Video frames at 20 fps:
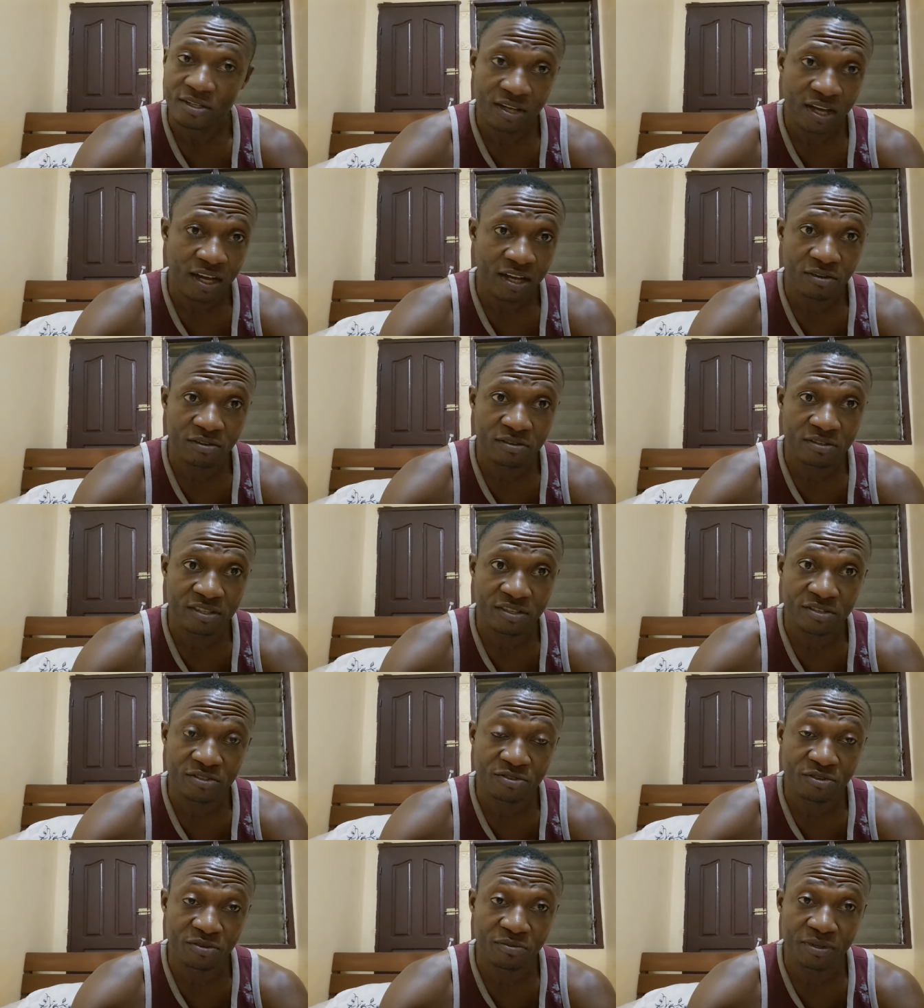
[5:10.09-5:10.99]
I don't
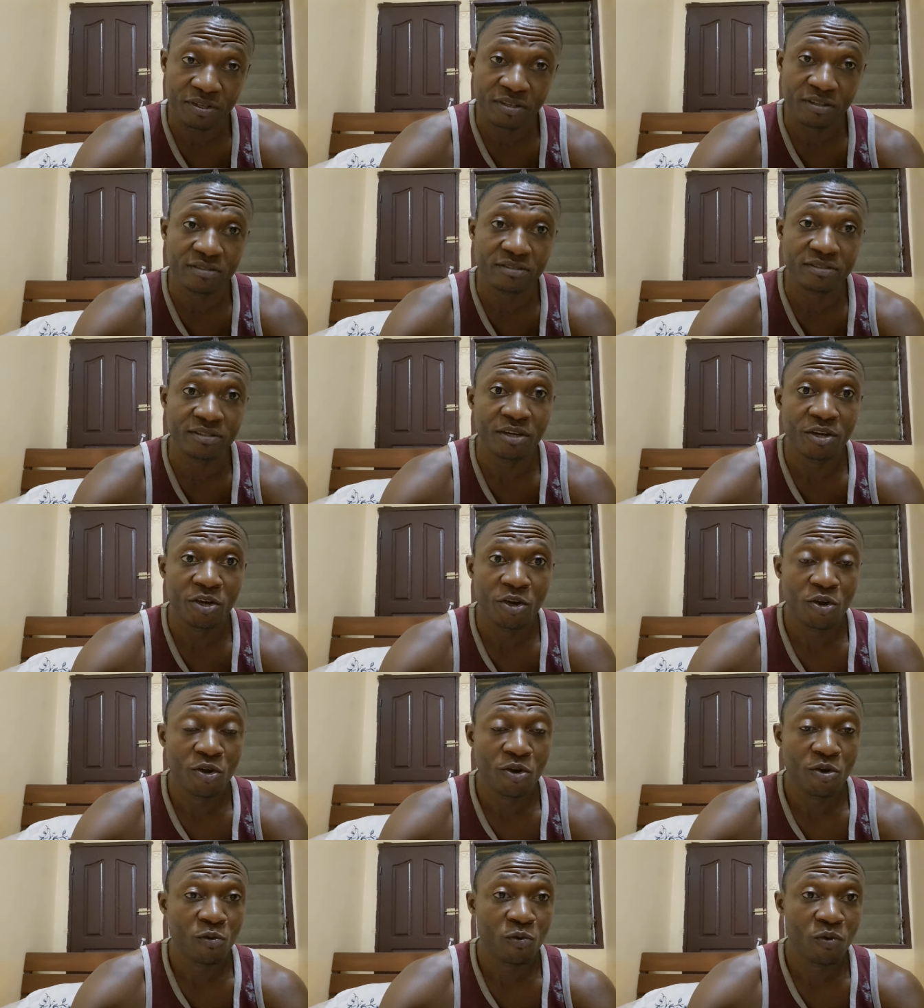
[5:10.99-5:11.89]
think so, because
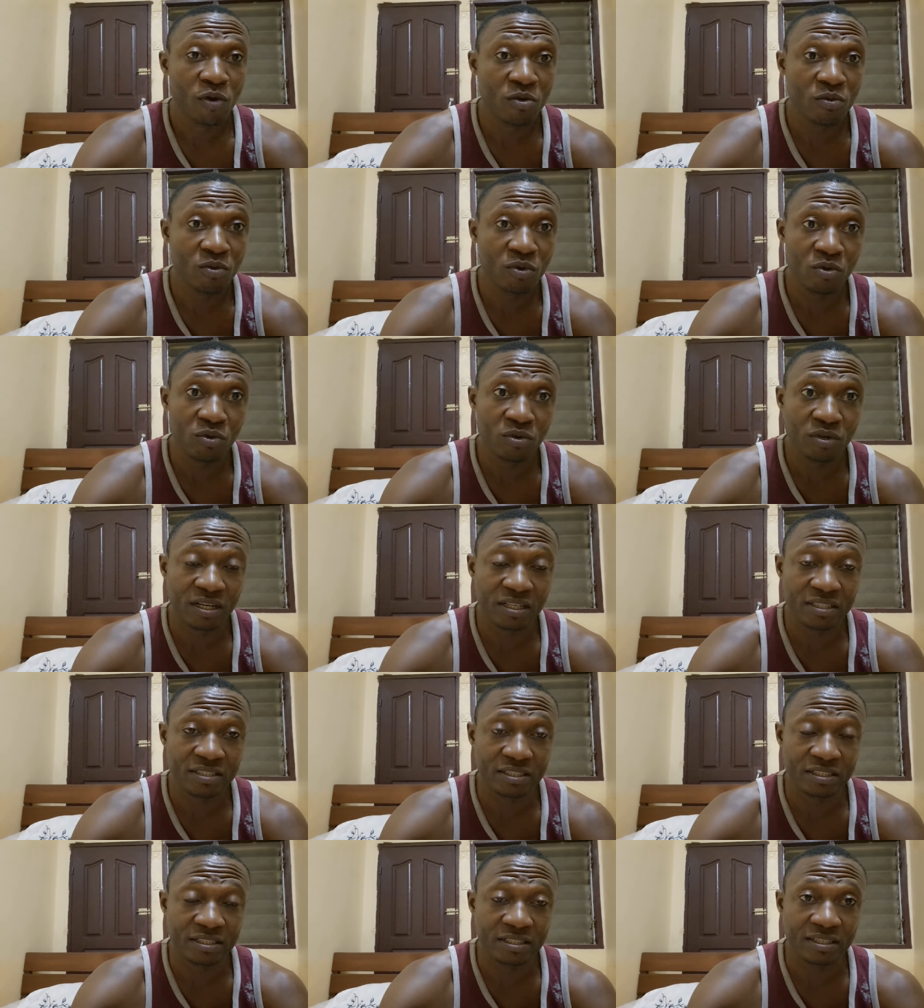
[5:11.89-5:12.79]
when we look
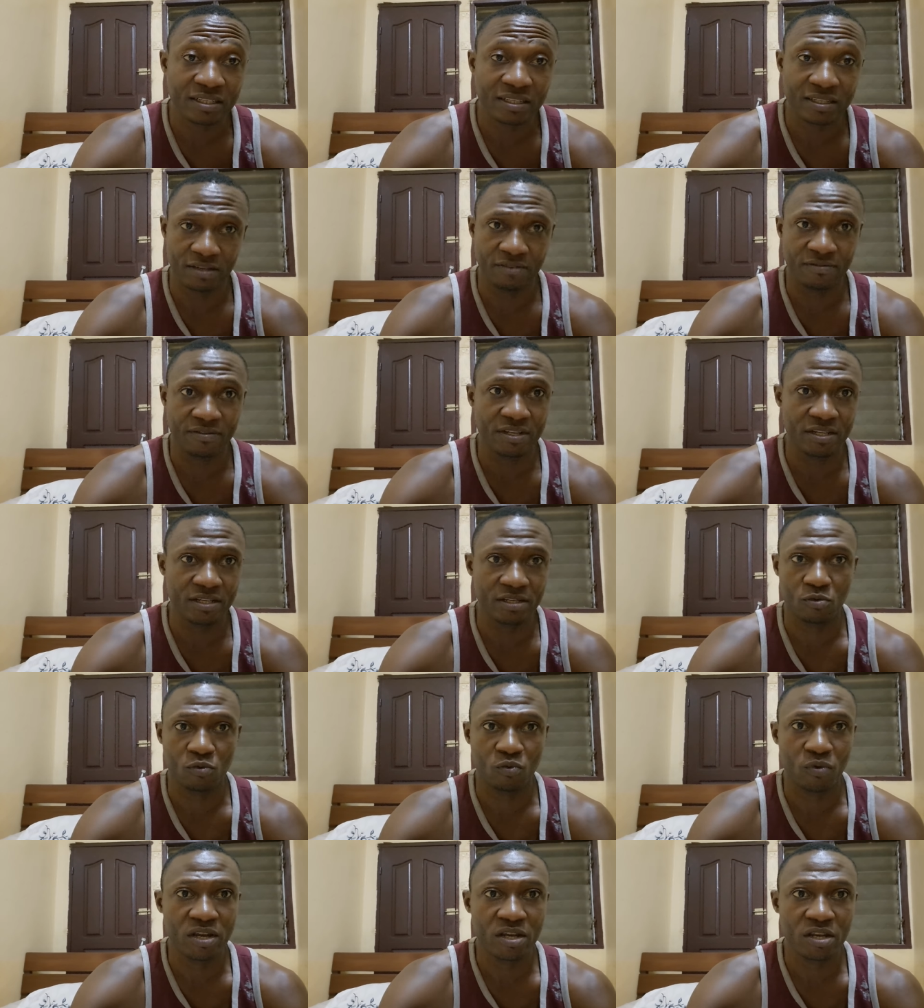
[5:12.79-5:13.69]
at
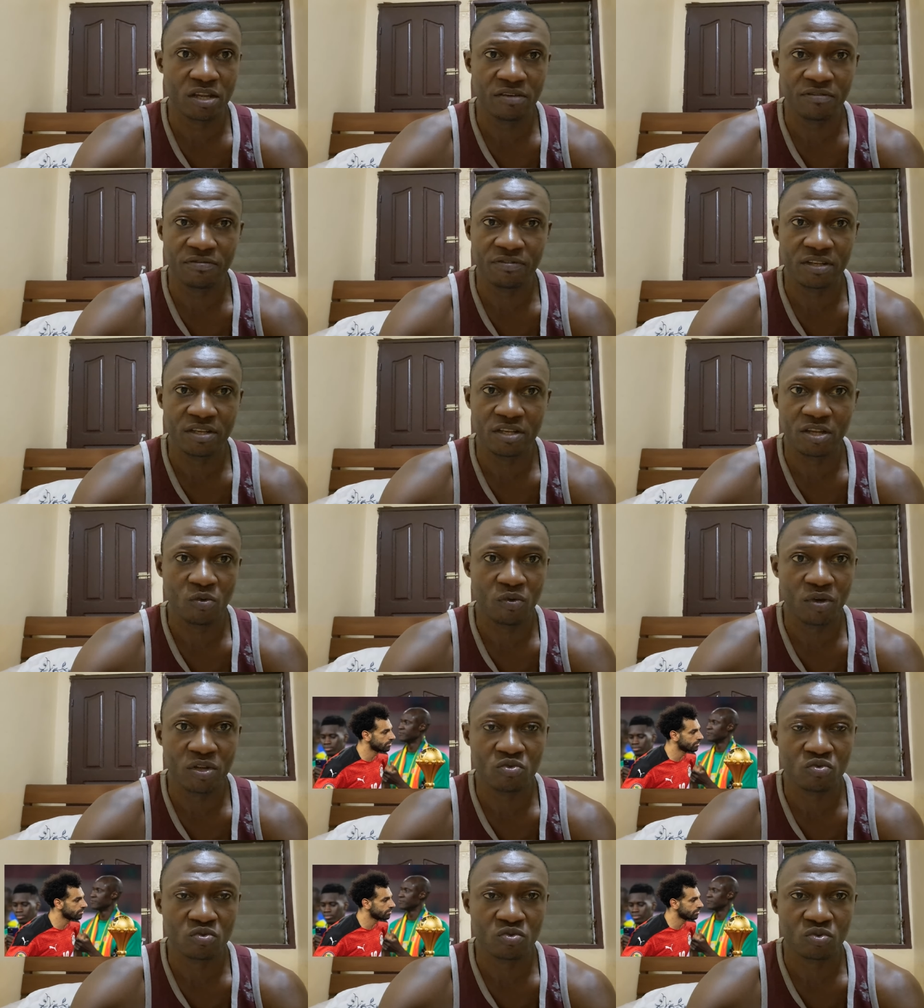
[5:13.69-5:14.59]
even they
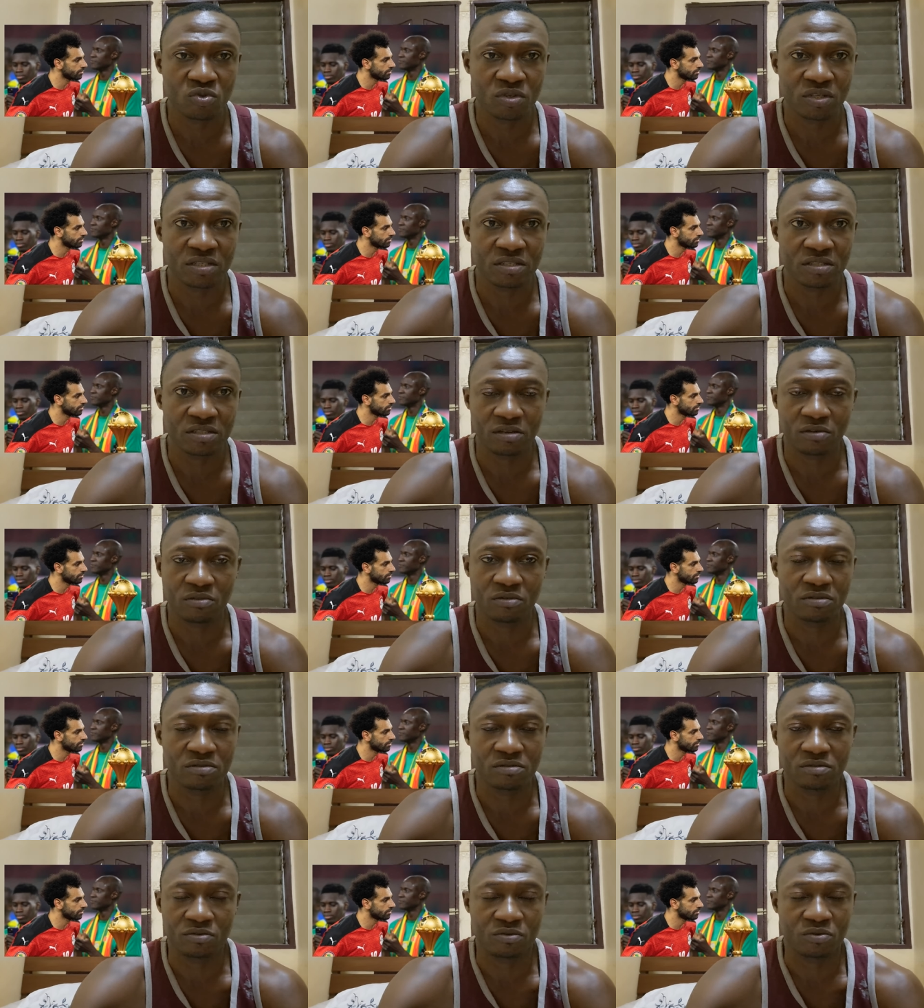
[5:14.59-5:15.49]
went through to the
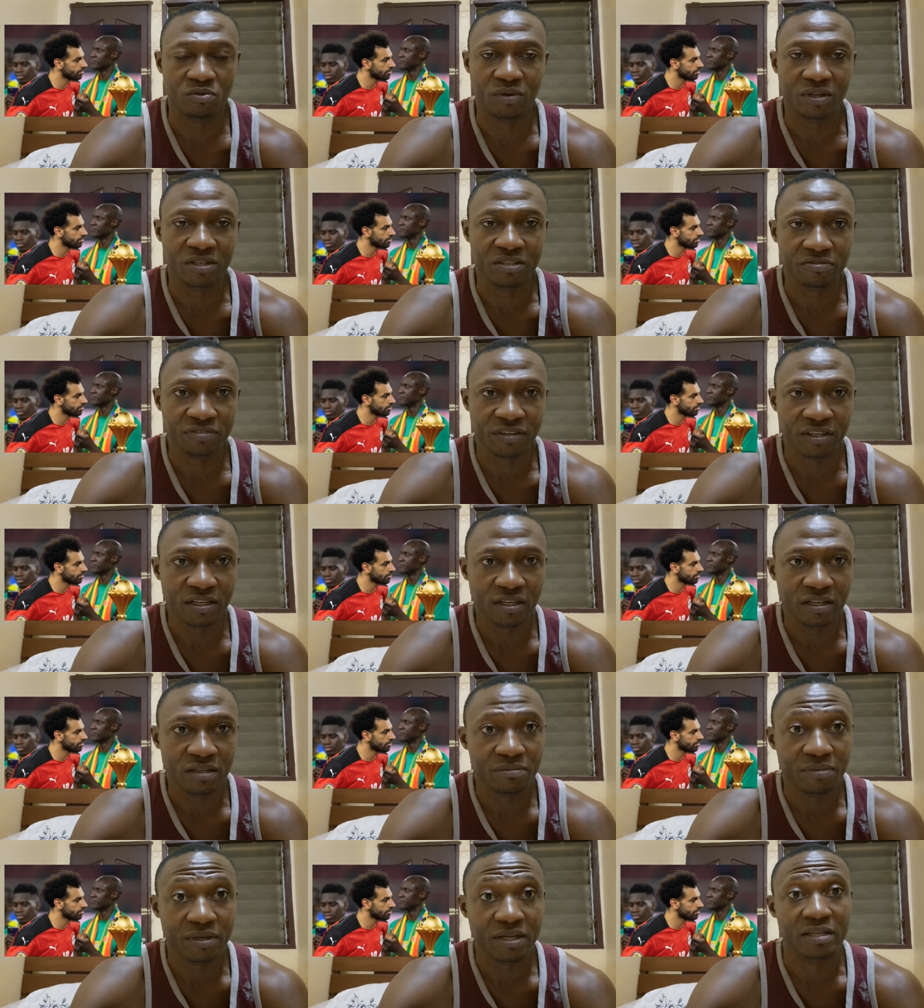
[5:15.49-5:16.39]
second to the
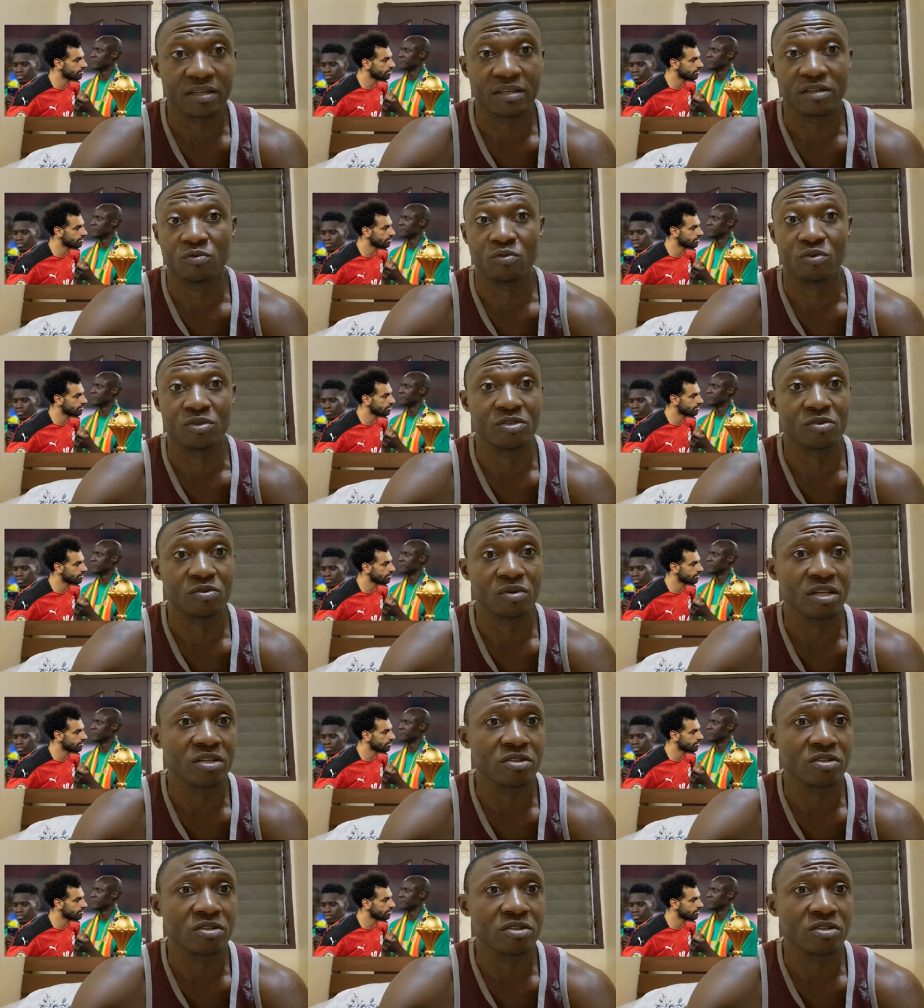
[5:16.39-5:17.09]
quarterfinal, but it was a